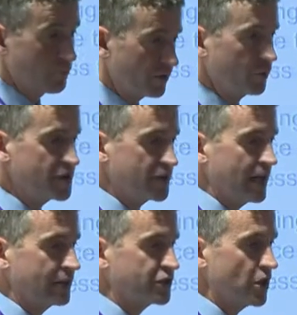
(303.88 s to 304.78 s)
one of which
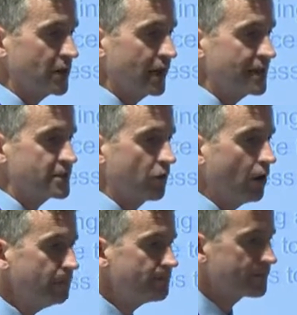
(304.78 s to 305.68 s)
I'll show you later
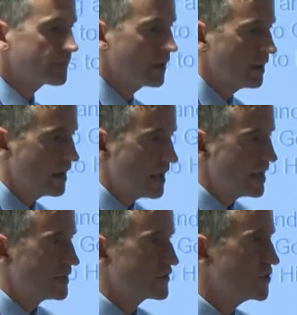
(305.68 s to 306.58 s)
on.
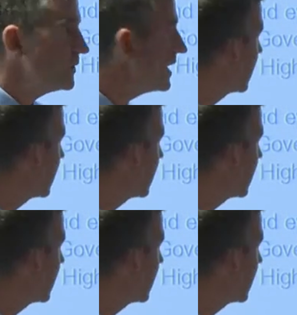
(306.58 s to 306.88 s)
Student